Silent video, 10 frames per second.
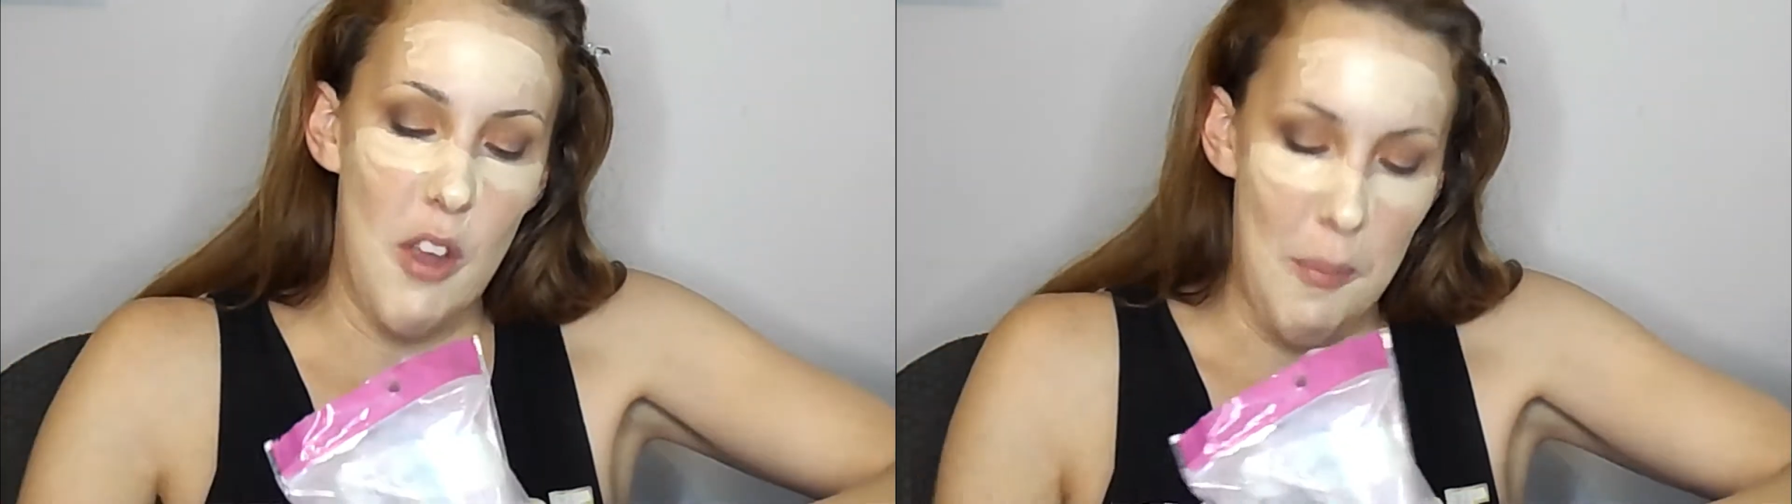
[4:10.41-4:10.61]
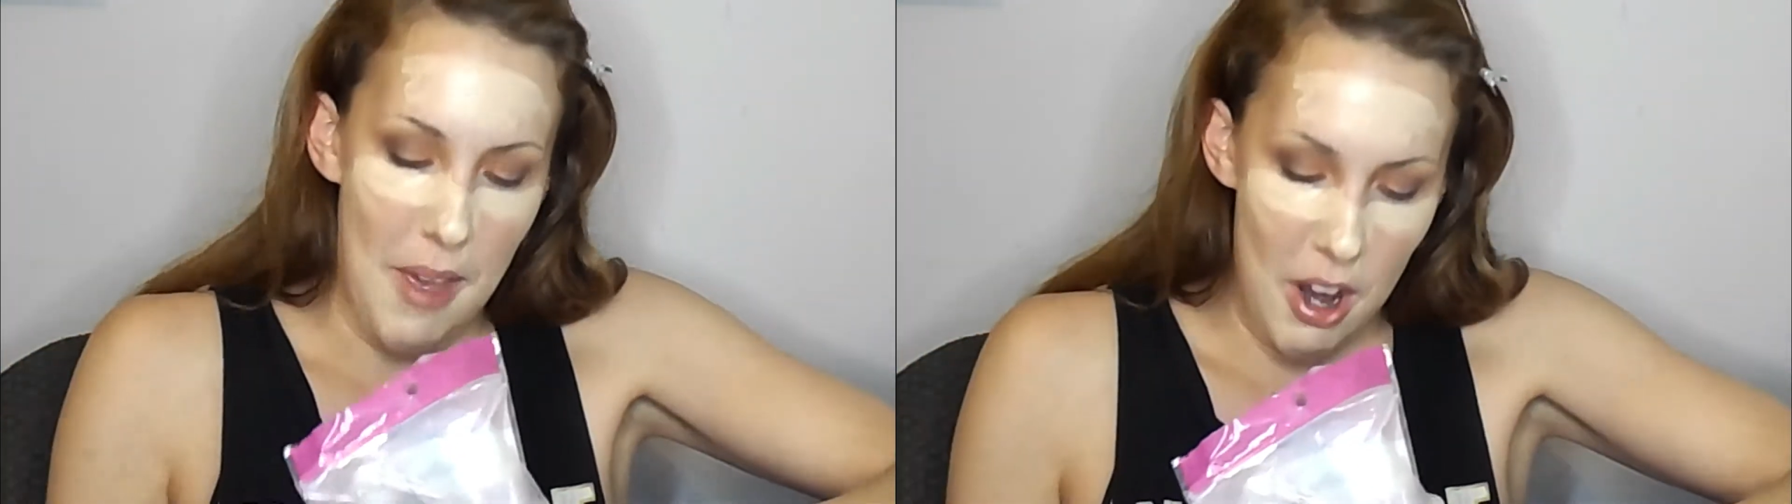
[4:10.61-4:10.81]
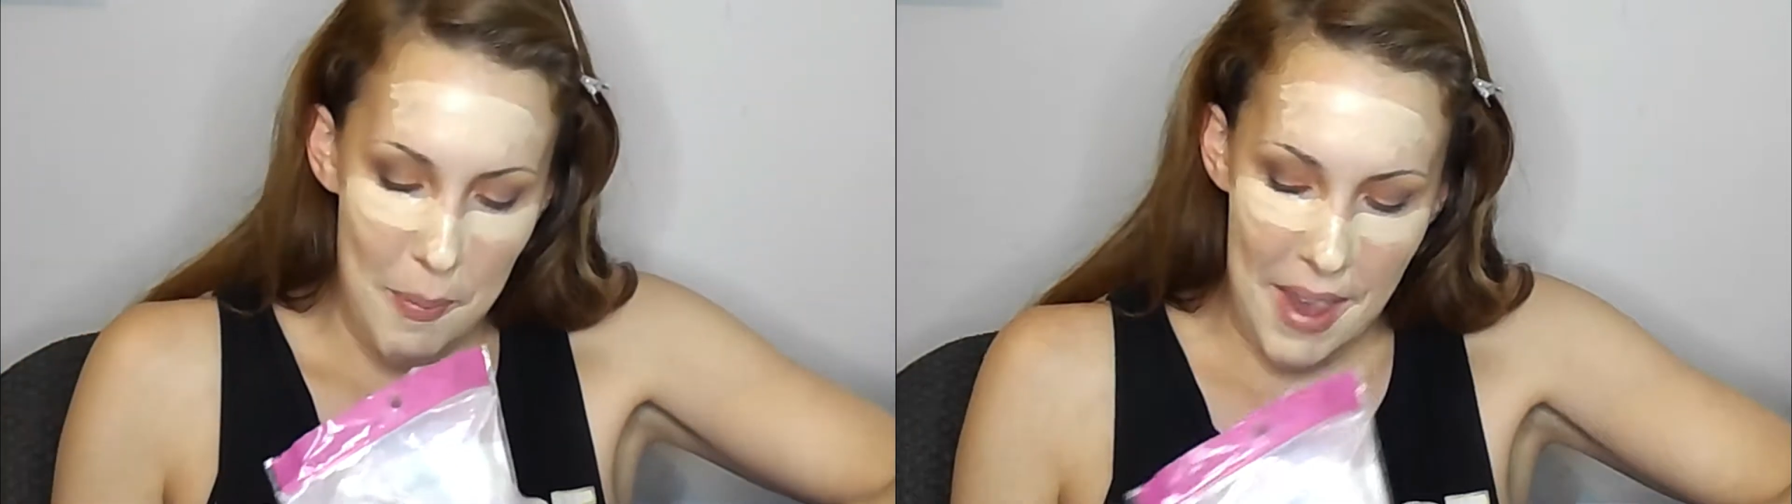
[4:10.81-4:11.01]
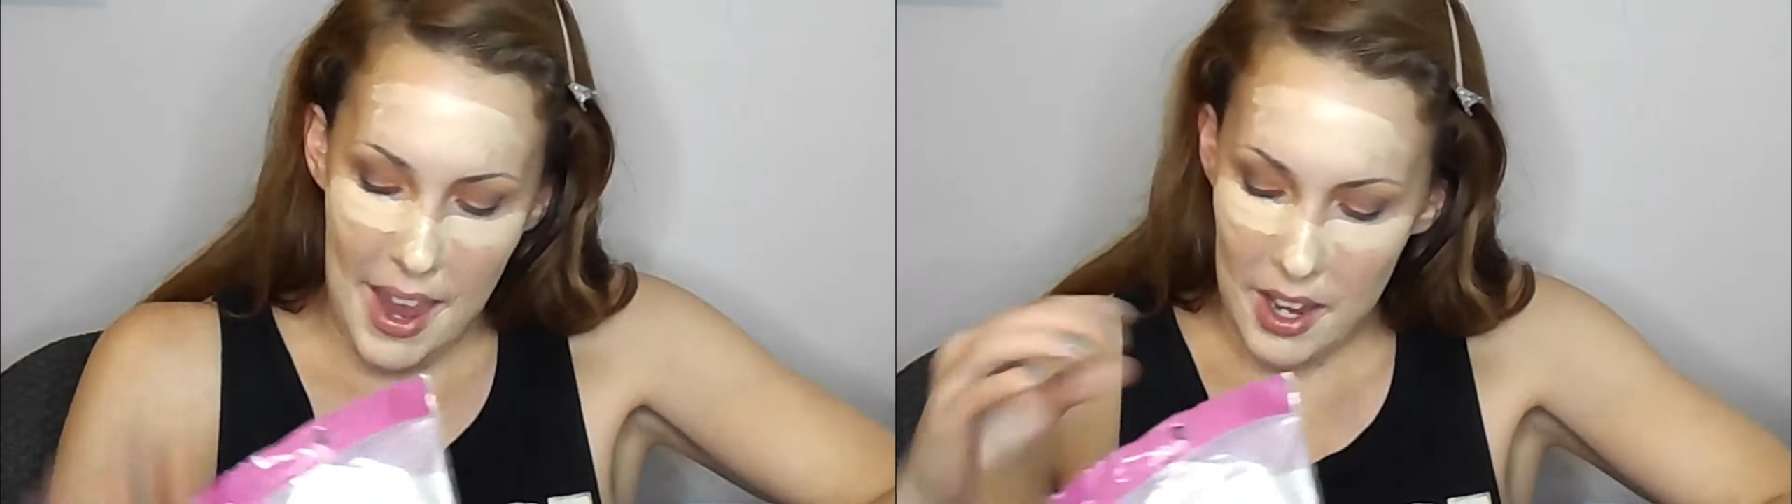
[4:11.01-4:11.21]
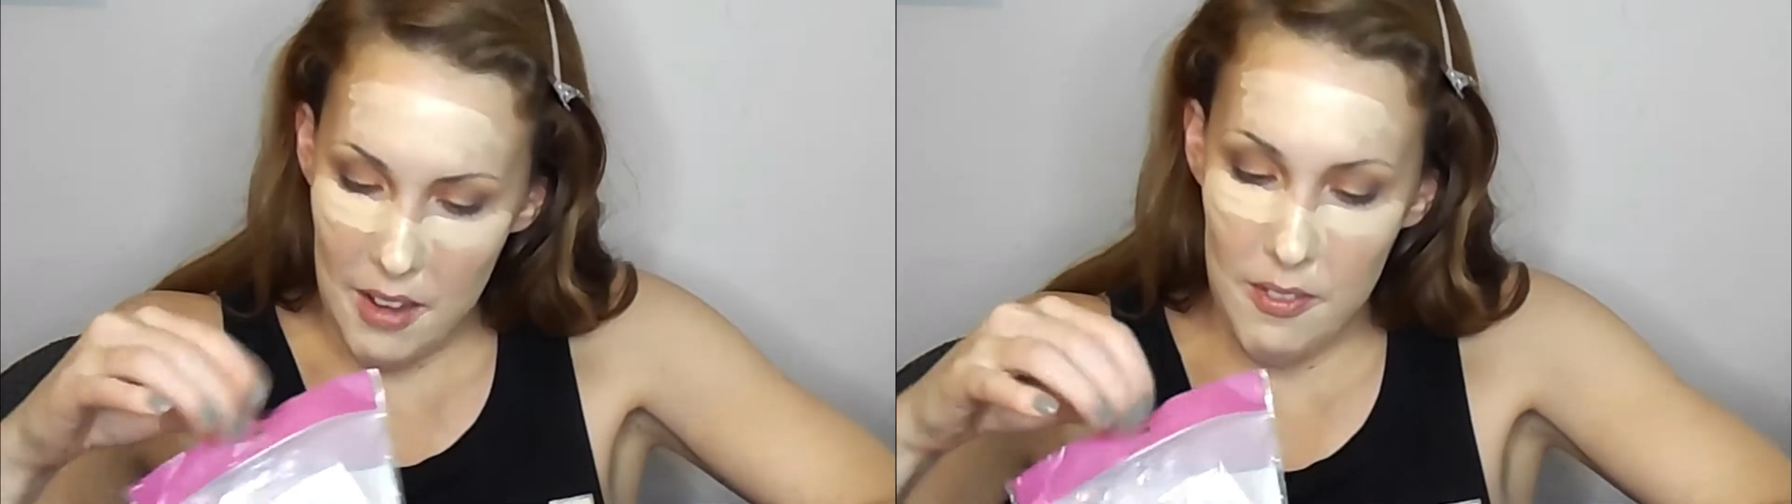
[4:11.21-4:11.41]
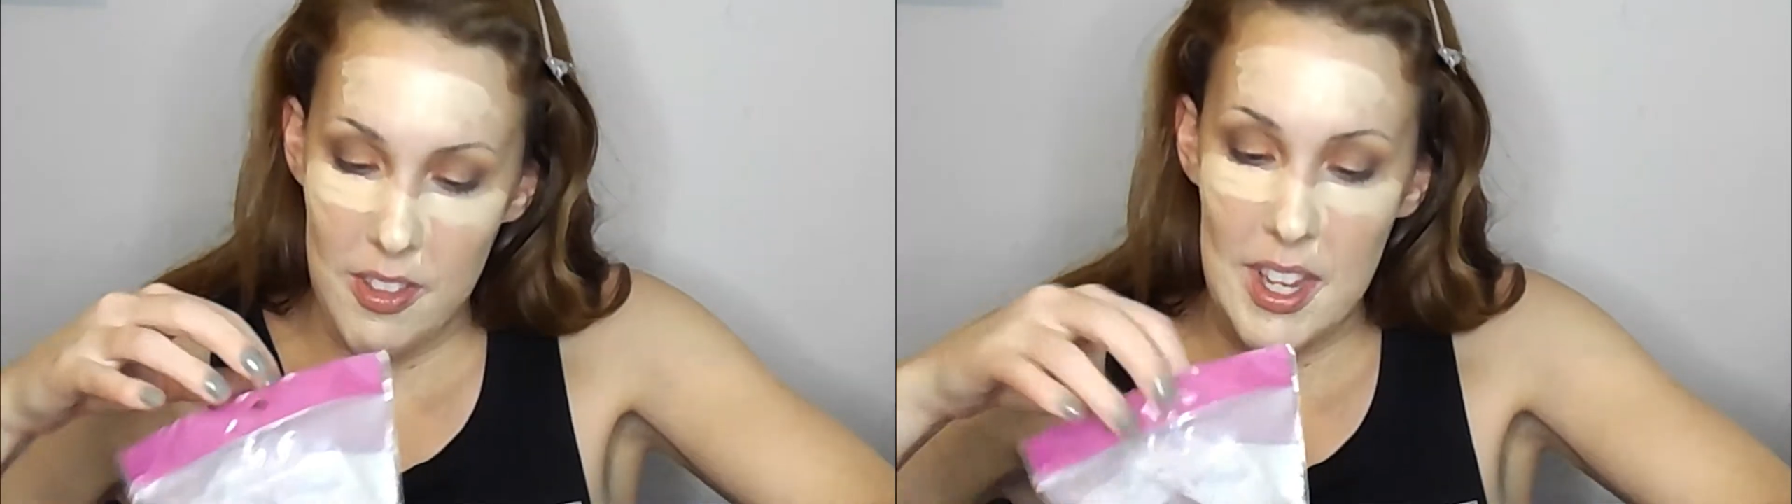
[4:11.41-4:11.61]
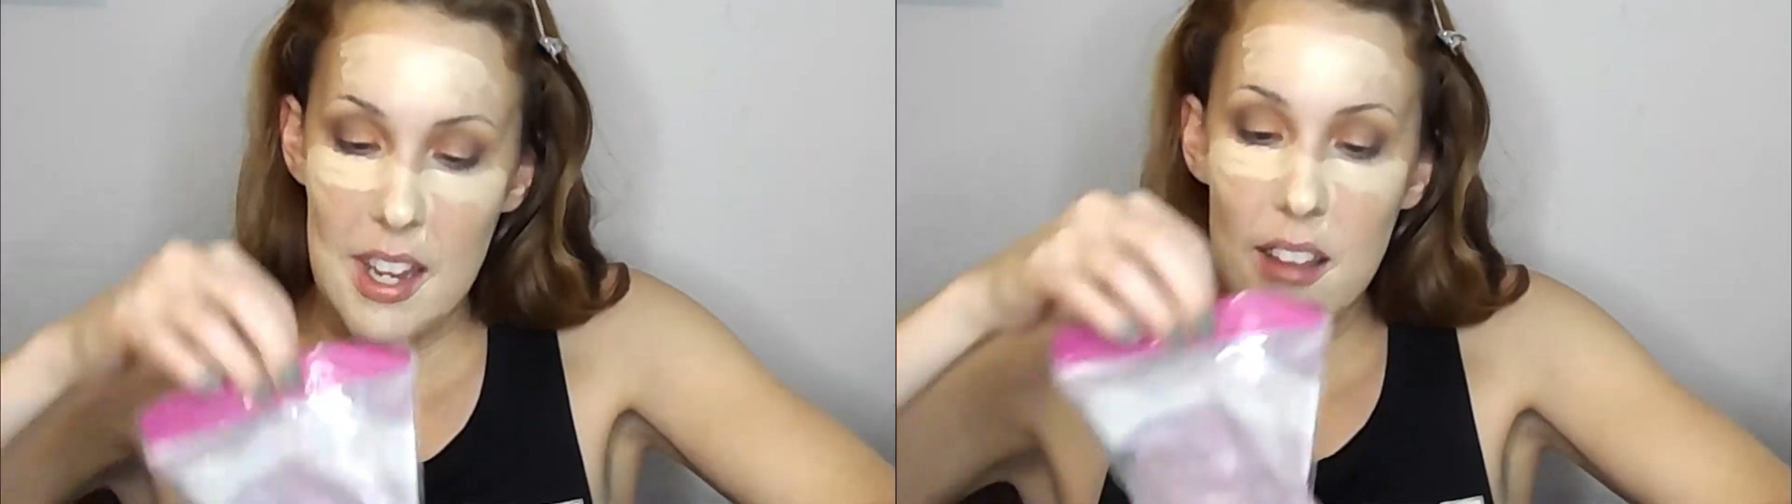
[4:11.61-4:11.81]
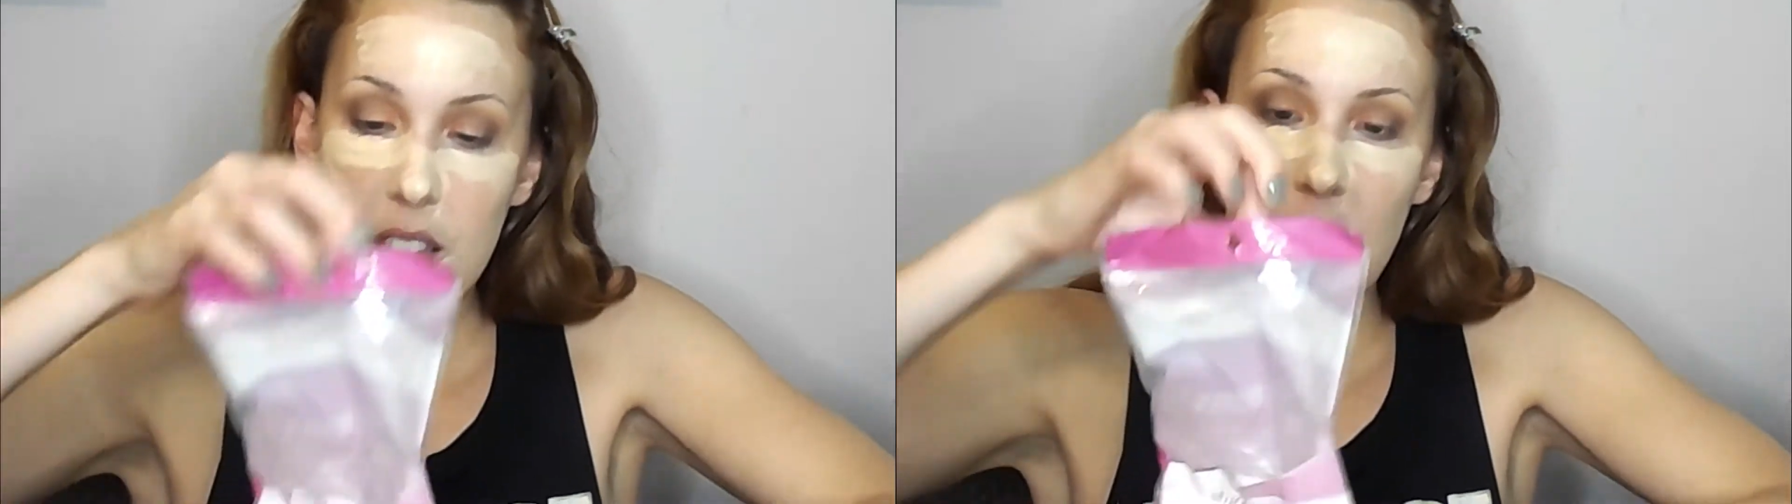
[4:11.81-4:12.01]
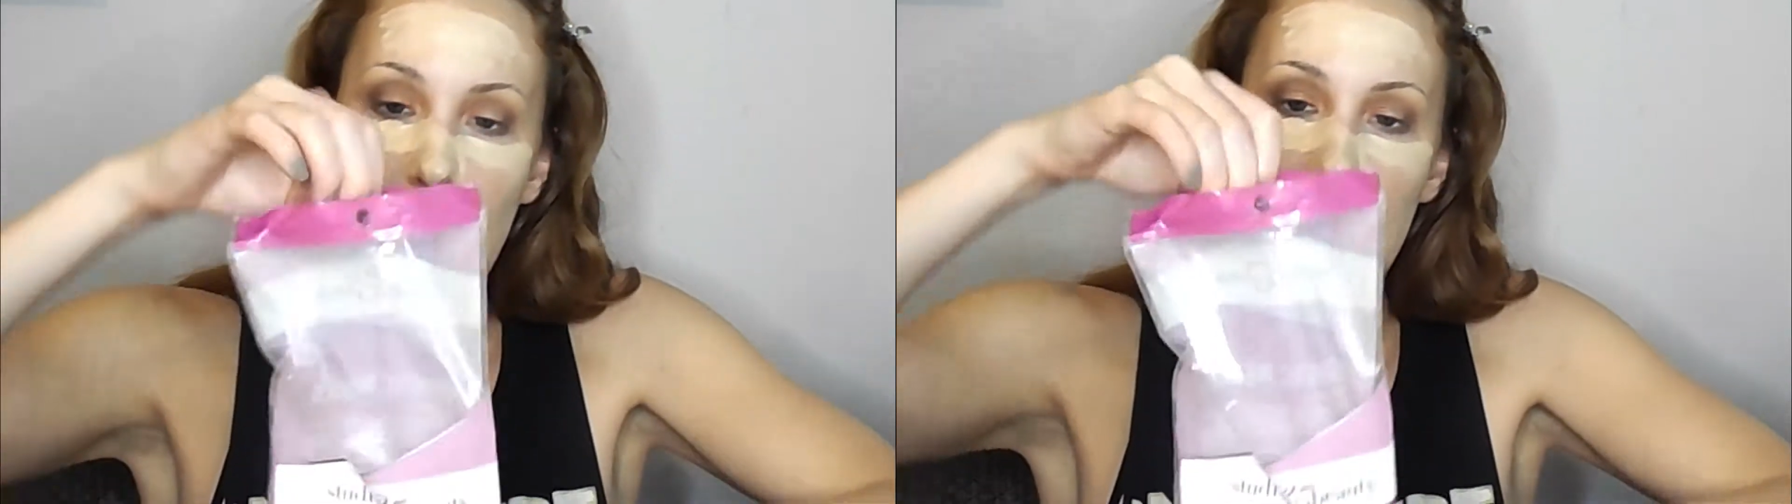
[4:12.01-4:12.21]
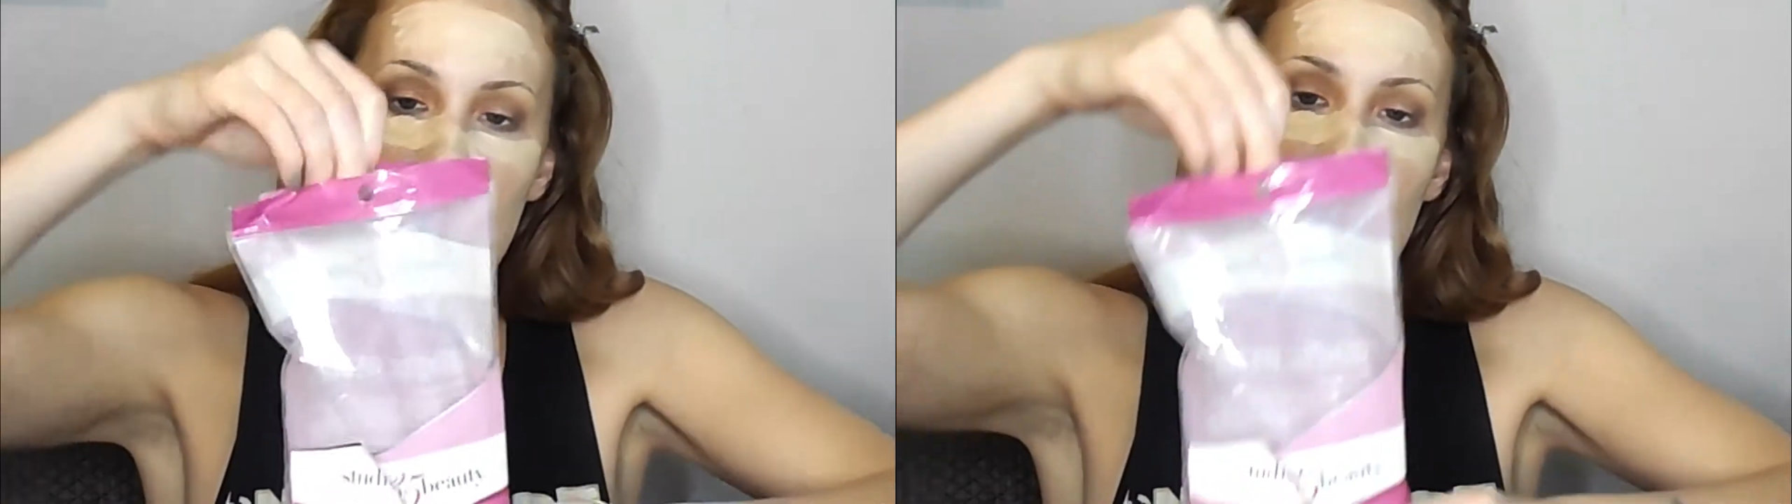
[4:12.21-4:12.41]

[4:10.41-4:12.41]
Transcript: so I bought a pack of these, the